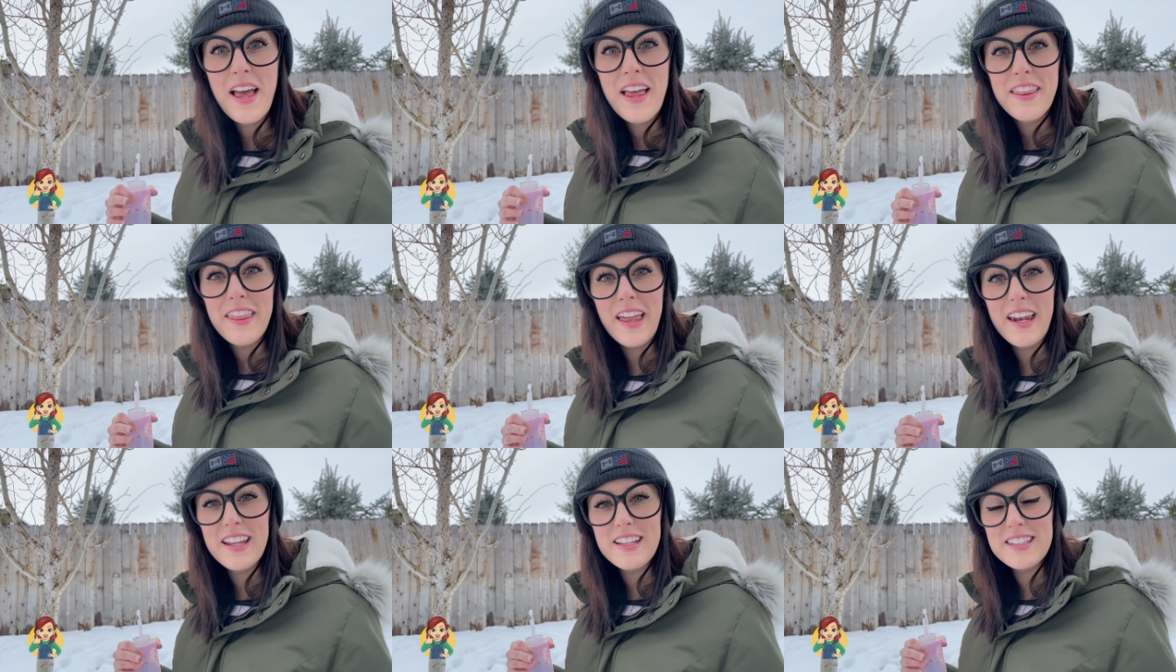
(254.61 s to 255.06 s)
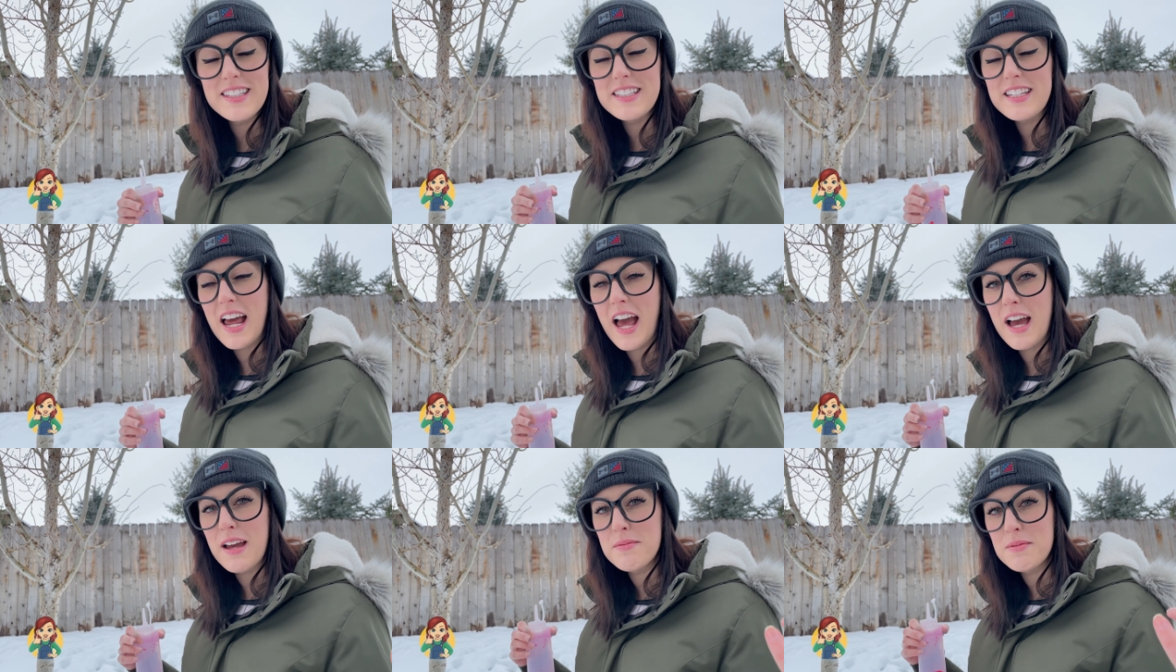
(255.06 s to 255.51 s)
that it's
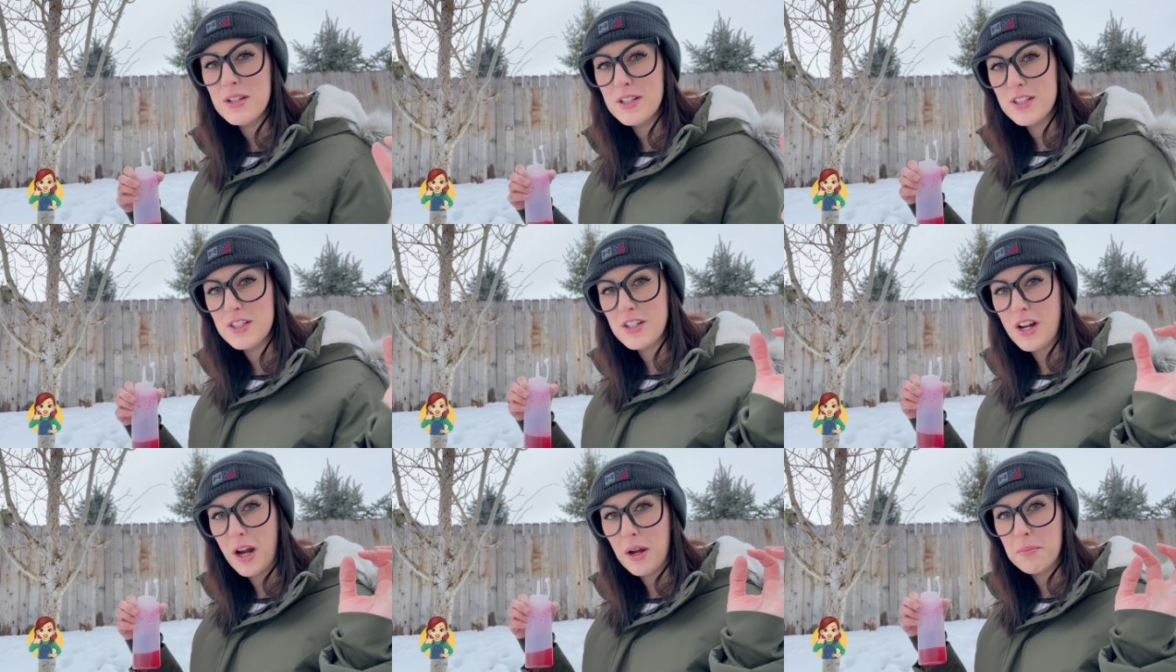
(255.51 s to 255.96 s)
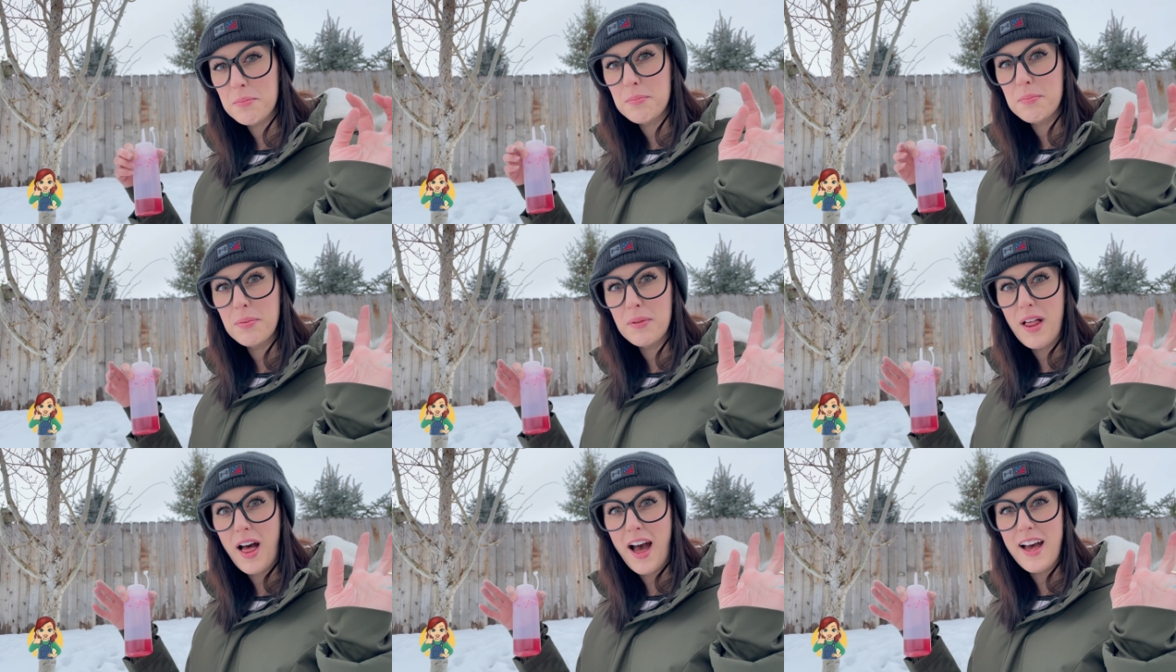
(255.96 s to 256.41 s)
time to start
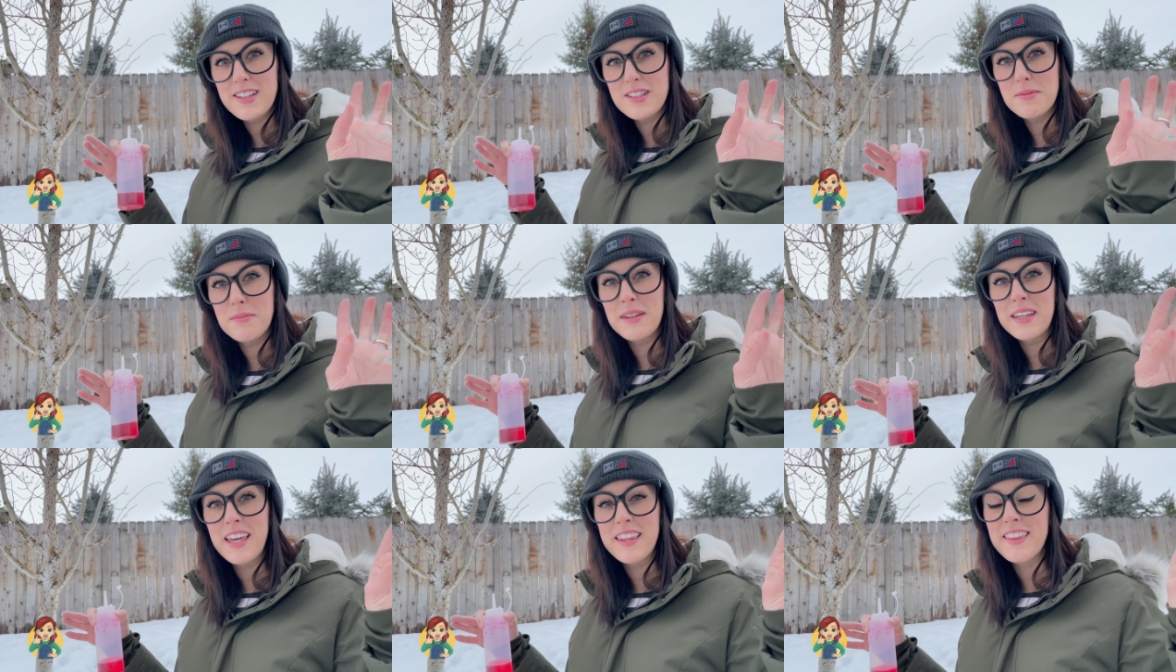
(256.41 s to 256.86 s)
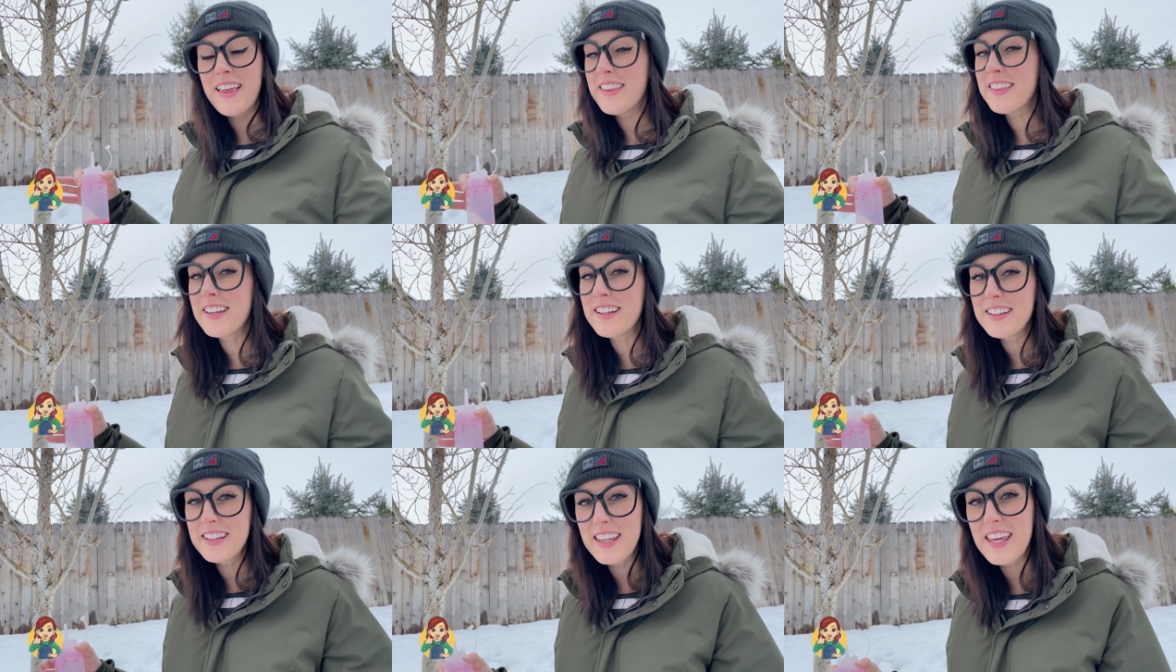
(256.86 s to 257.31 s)
blossoming and then
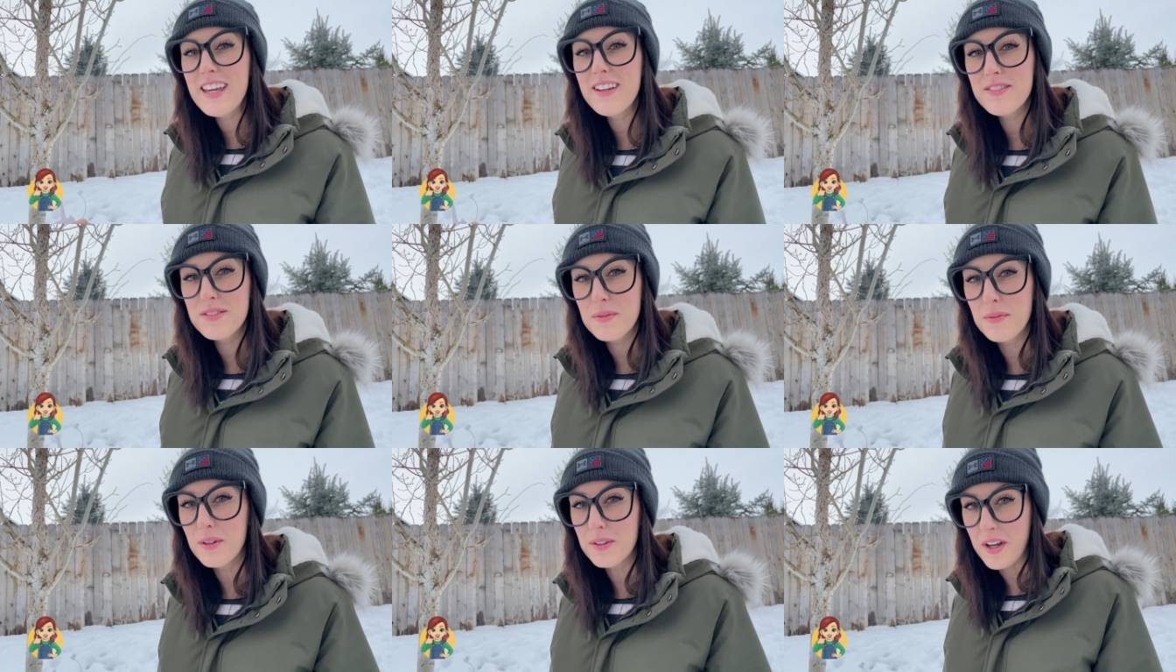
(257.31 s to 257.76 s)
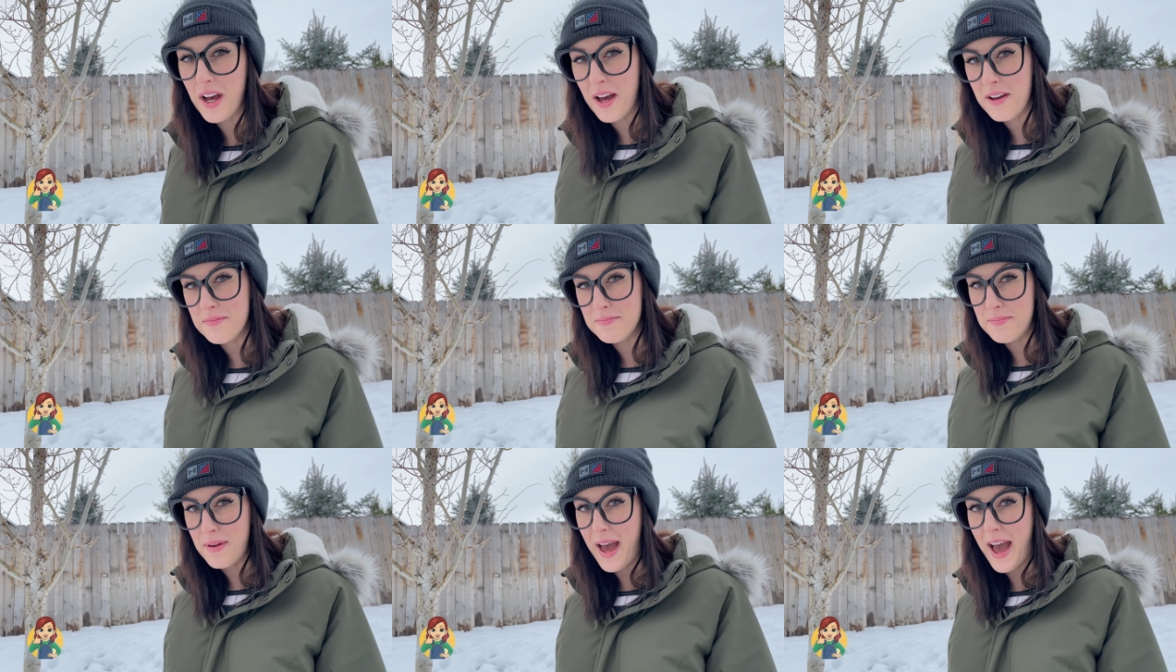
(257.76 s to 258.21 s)
the leaves will
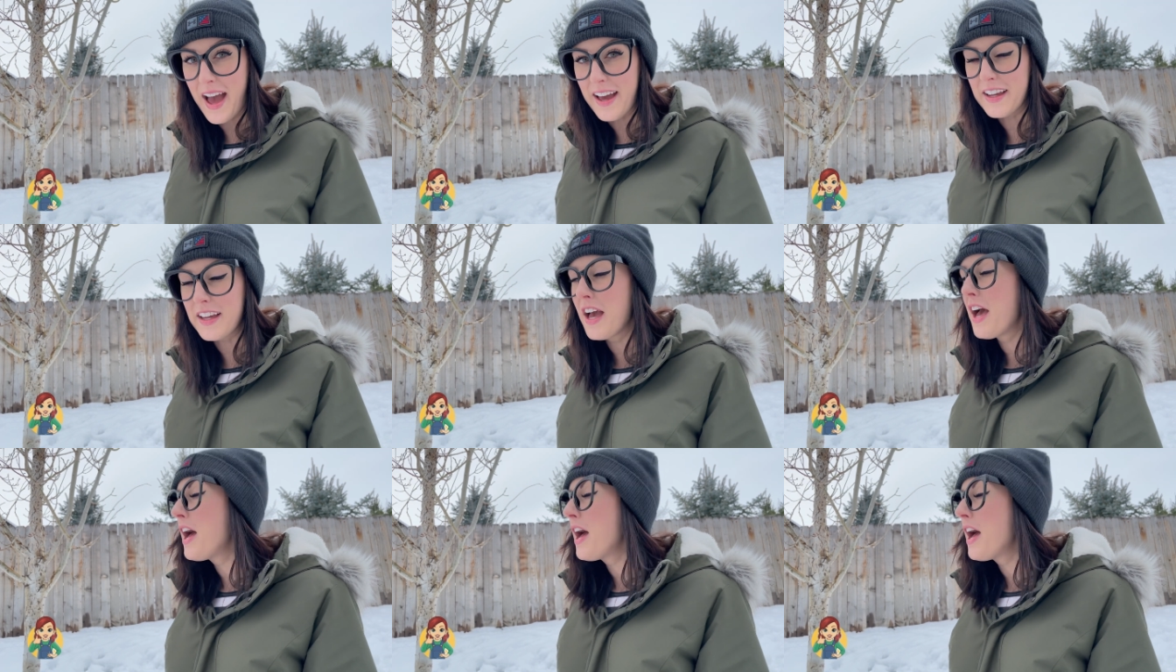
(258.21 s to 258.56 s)
come back.